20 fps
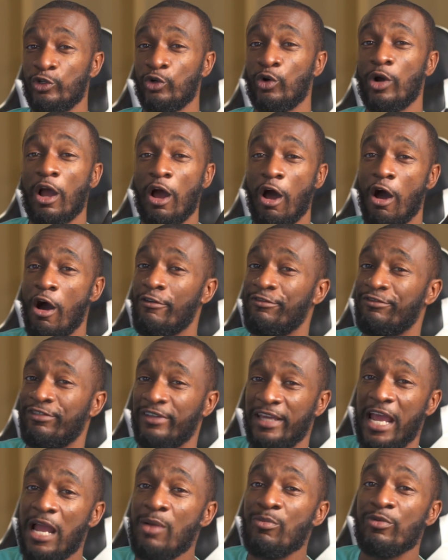doing
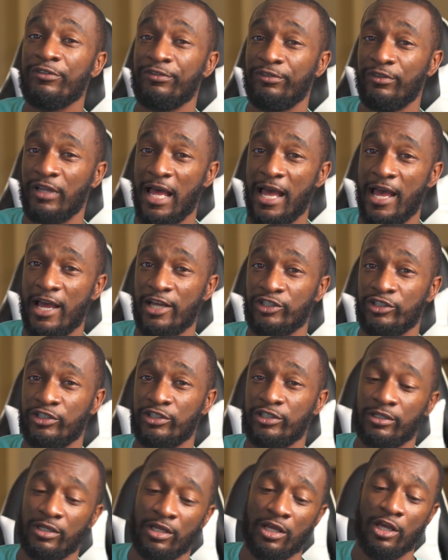off-camera
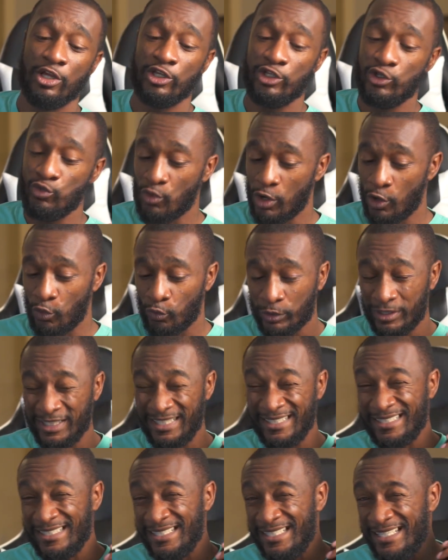flash, you won't really
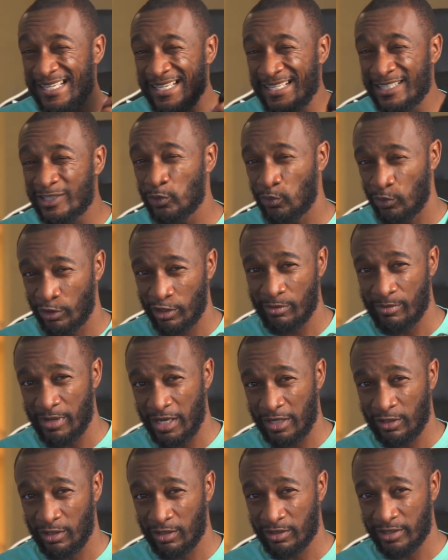need to worry
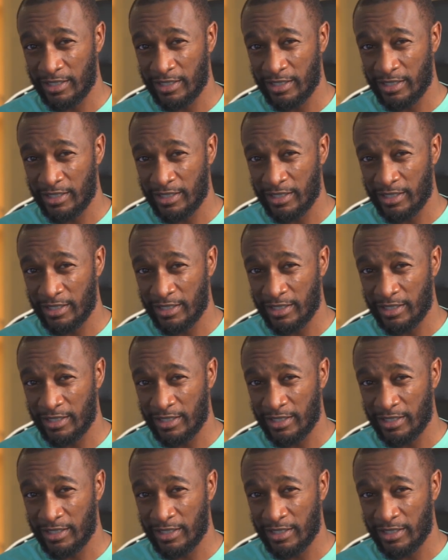about all